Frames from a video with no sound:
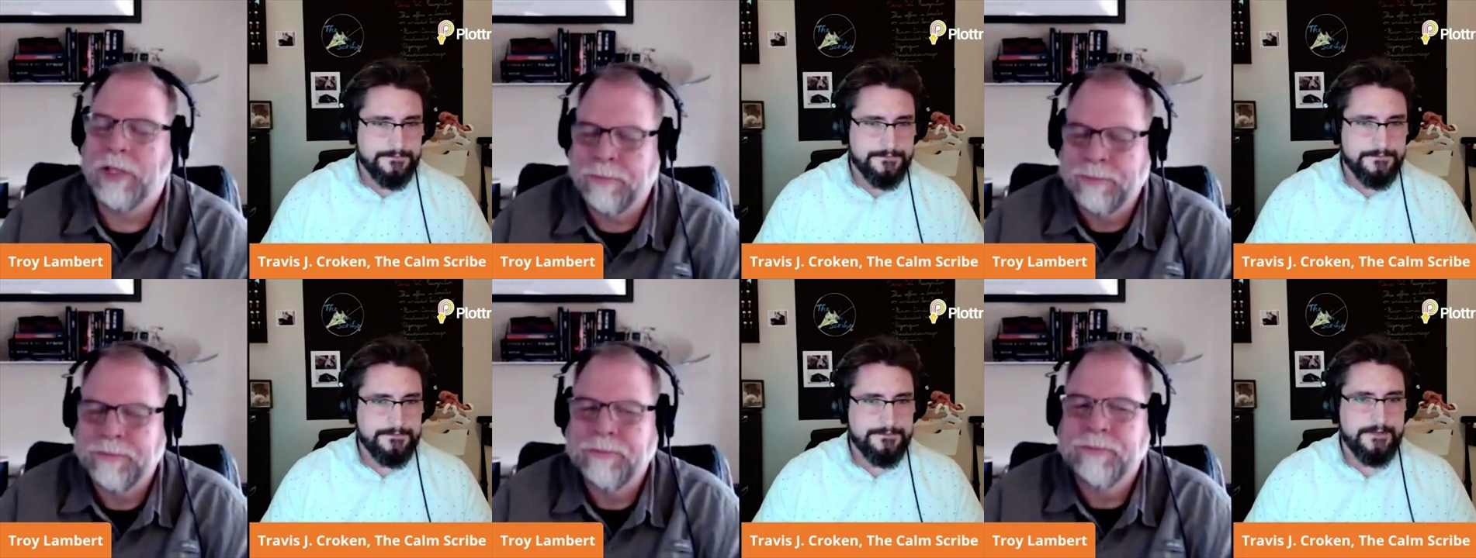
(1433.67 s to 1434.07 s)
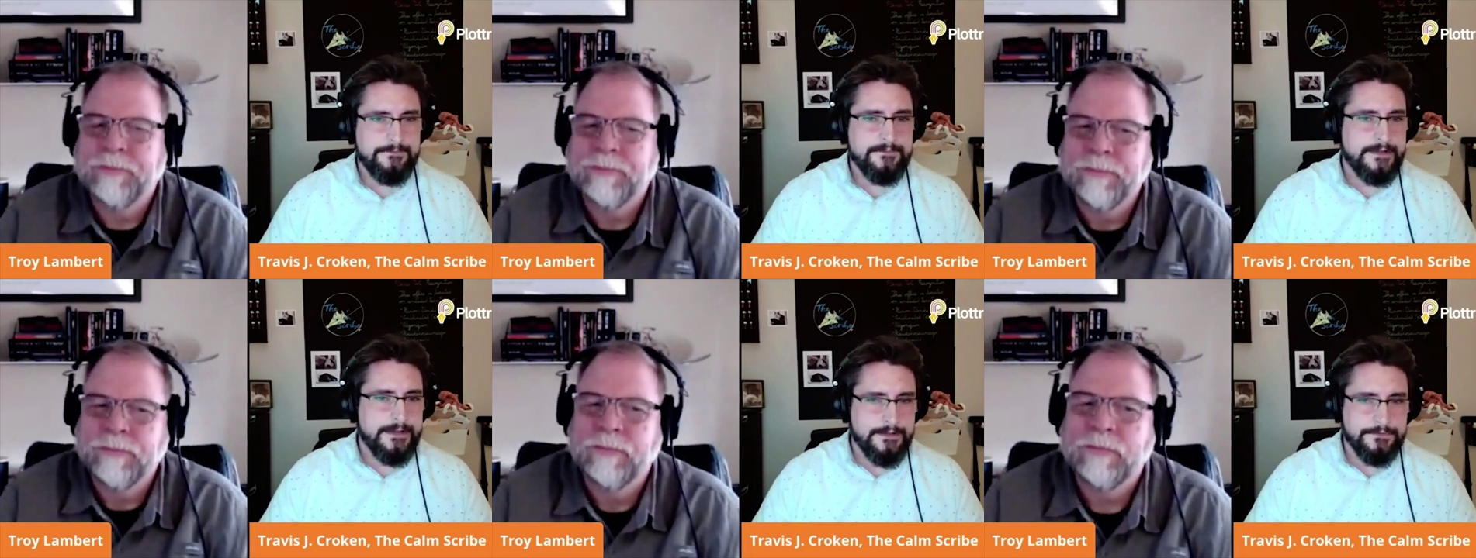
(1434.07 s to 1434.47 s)

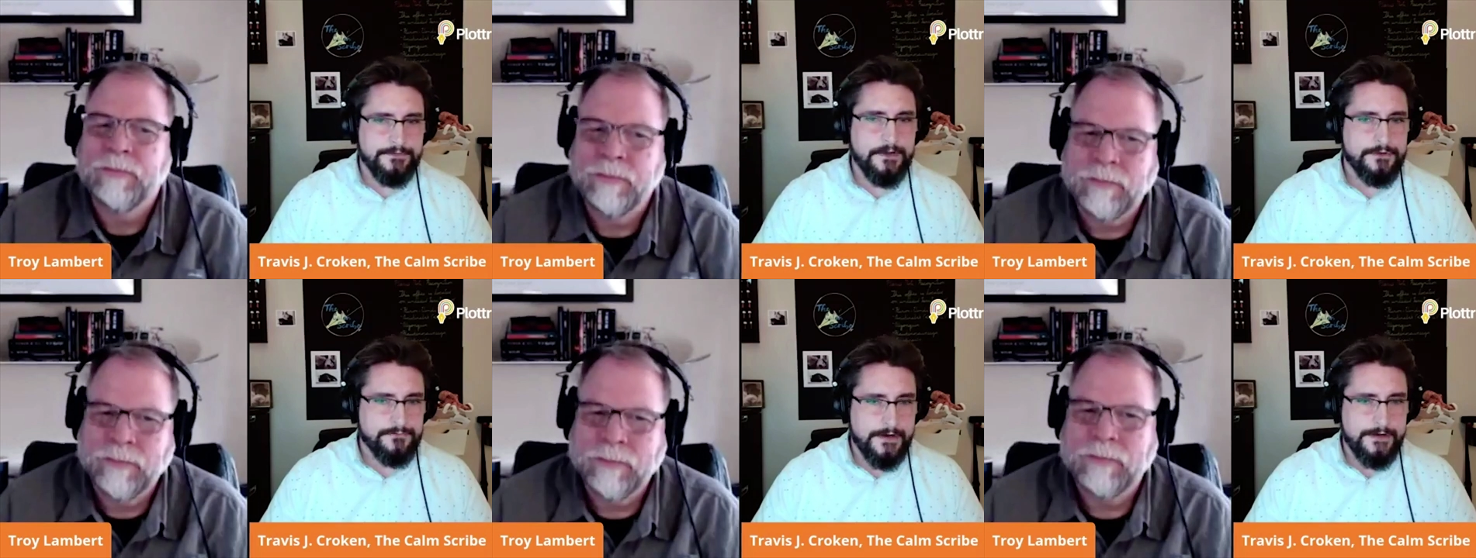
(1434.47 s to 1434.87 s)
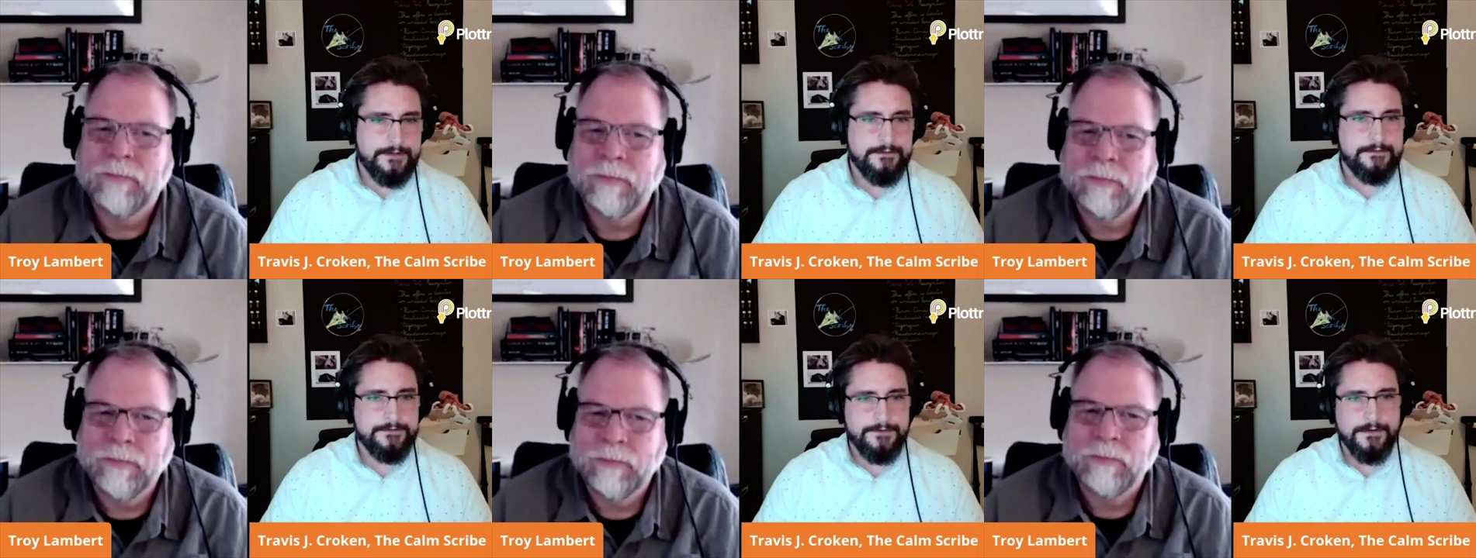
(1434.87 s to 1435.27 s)
Speaker 1: Stephen King's On
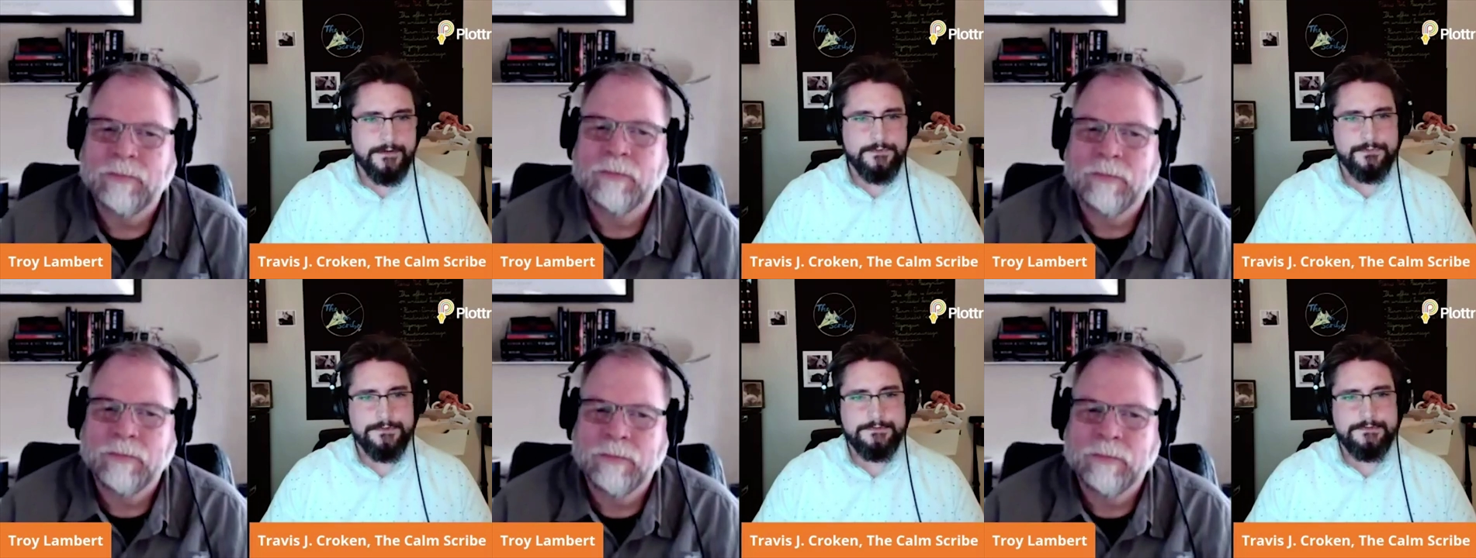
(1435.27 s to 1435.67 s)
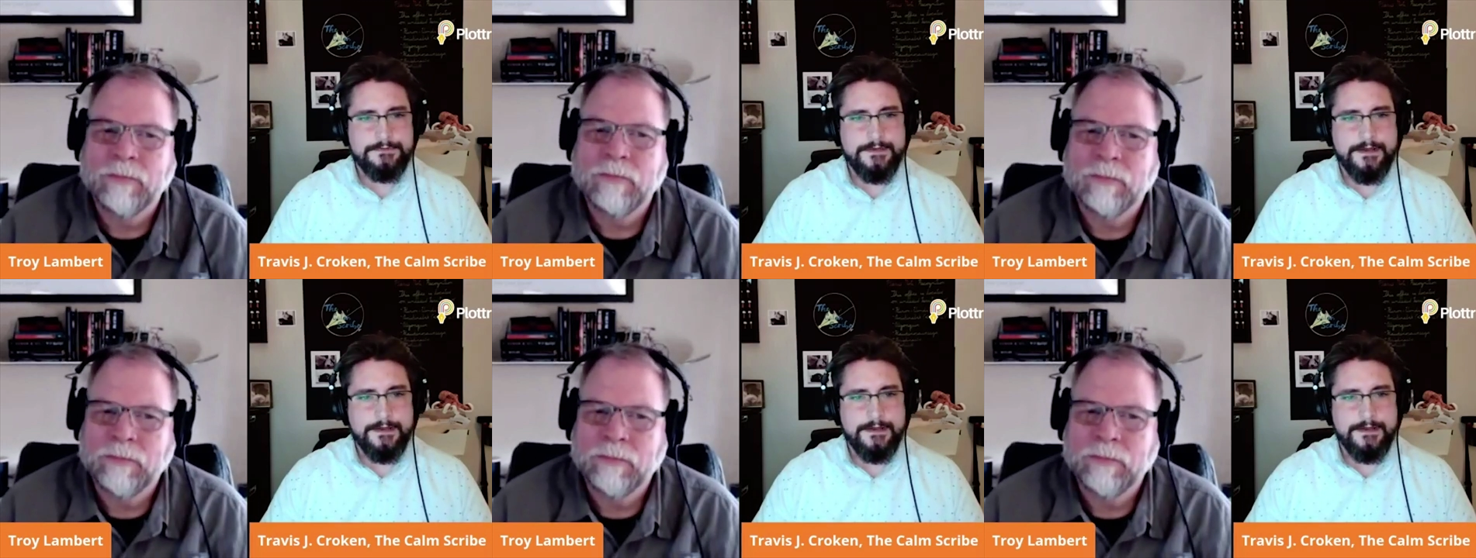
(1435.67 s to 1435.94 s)
Writing is another one.